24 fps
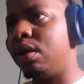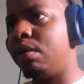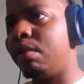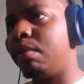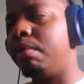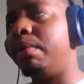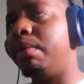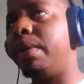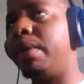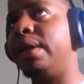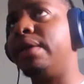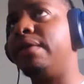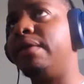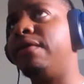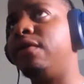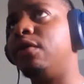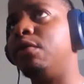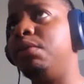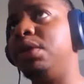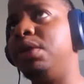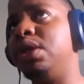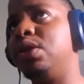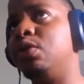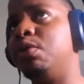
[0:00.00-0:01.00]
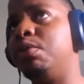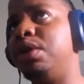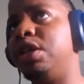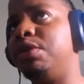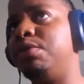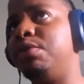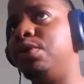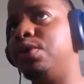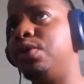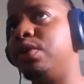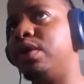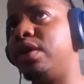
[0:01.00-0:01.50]
But for me to be
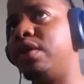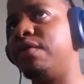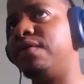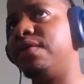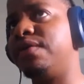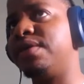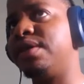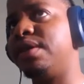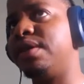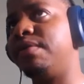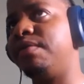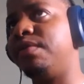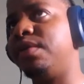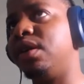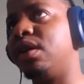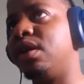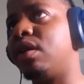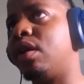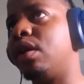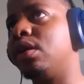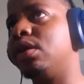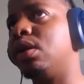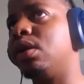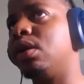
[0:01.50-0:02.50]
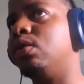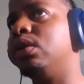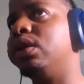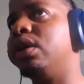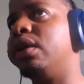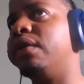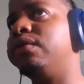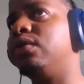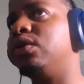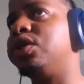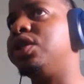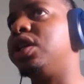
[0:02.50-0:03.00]
able to have something harder, I would
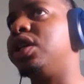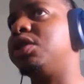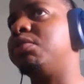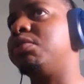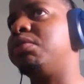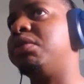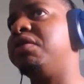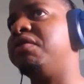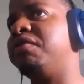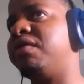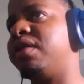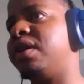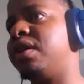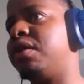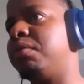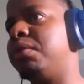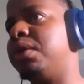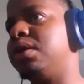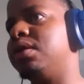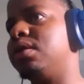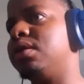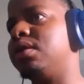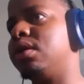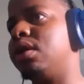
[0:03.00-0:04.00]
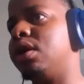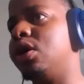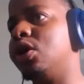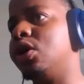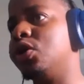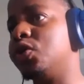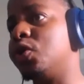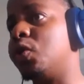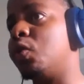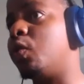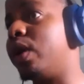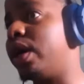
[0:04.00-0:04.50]
have to change my environment.
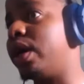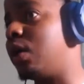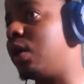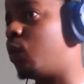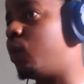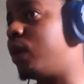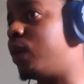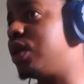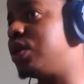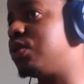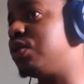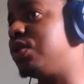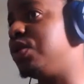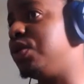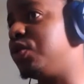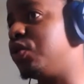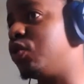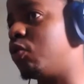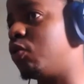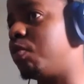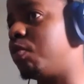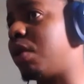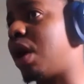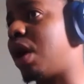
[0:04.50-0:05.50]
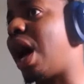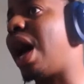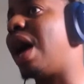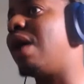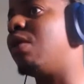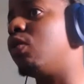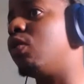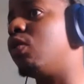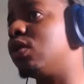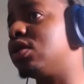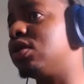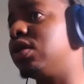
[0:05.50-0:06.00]
So when I went to Europe, I
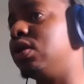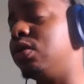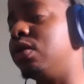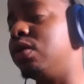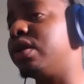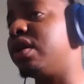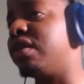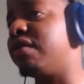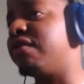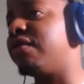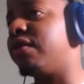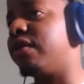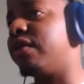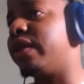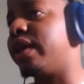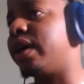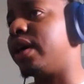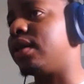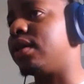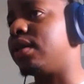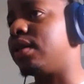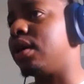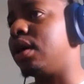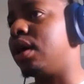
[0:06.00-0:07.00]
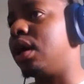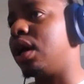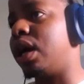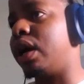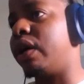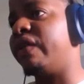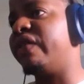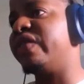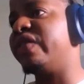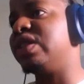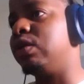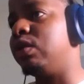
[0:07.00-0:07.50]
was looking for that.
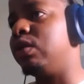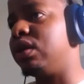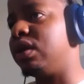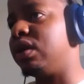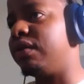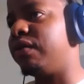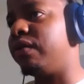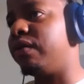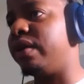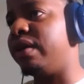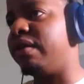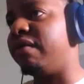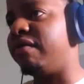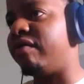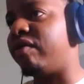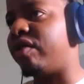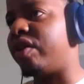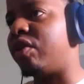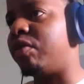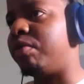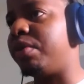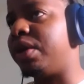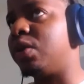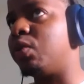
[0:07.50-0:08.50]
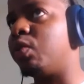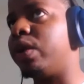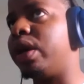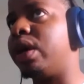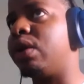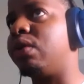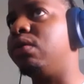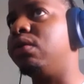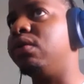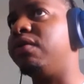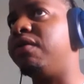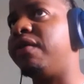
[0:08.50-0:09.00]
I was looking for an environment where
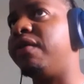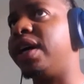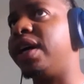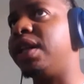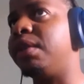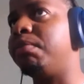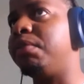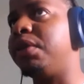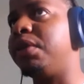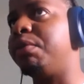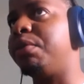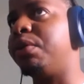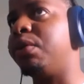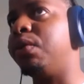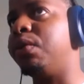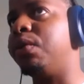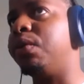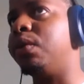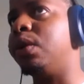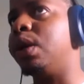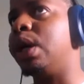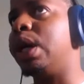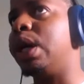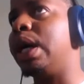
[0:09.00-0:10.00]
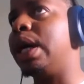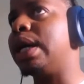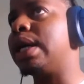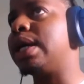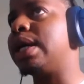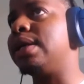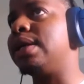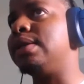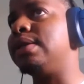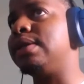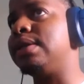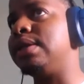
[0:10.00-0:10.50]
I could find people who
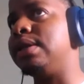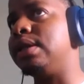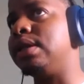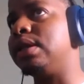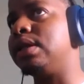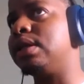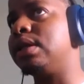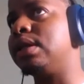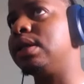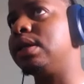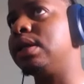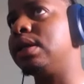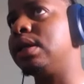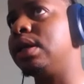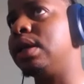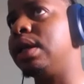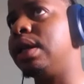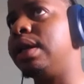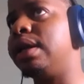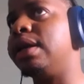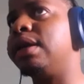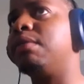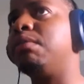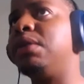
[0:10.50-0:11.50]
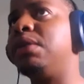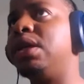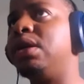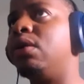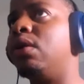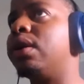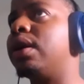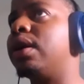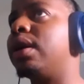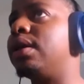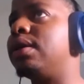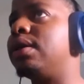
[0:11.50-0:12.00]
can think like me
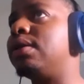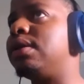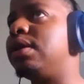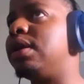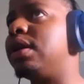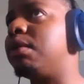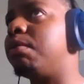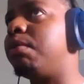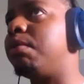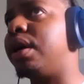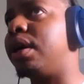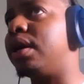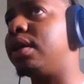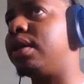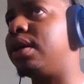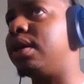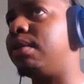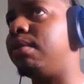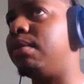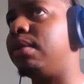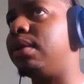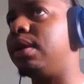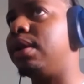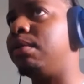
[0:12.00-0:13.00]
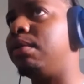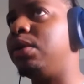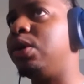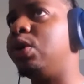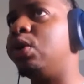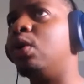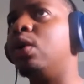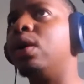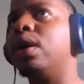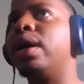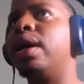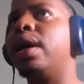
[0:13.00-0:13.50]
or can think better than me
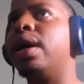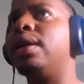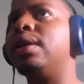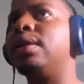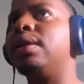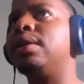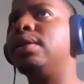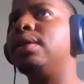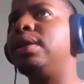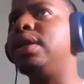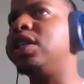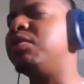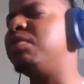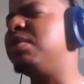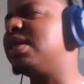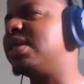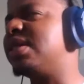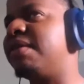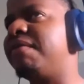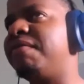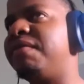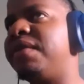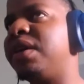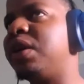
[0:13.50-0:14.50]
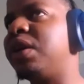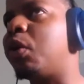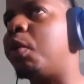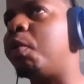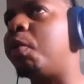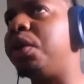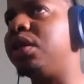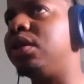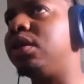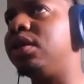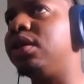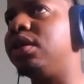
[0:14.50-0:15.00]
or can teach me something
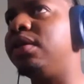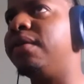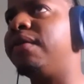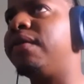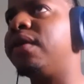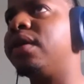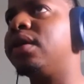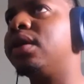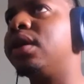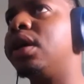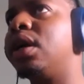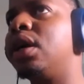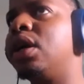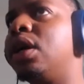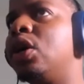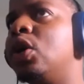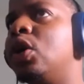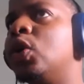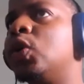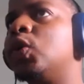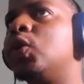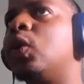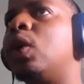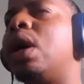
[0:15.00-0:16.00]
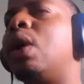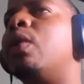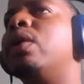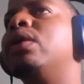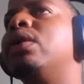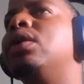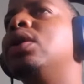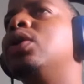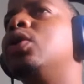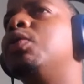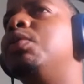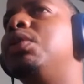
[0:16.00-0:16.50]
completely different. So I
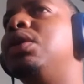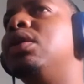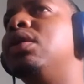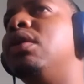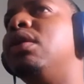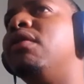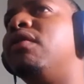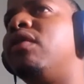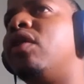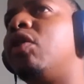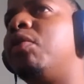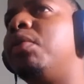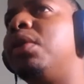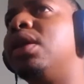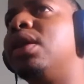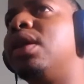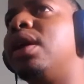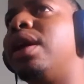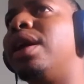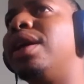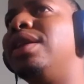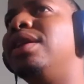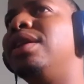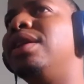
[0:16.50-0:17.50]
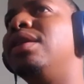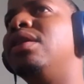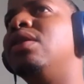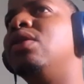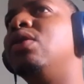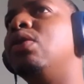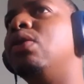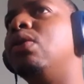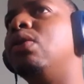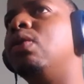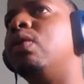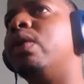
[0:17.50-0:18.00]
wanted to be in an environment that I didn't
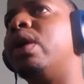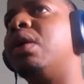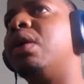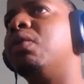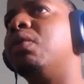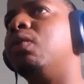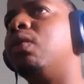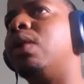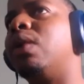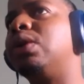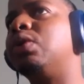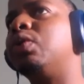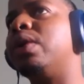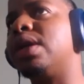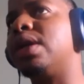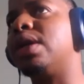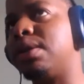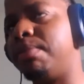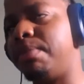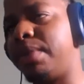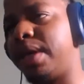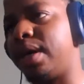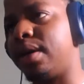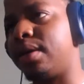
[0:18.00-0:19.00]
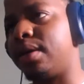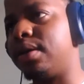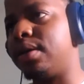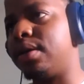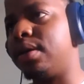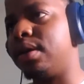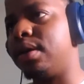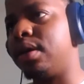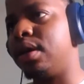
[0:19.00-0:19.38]
know what to expect.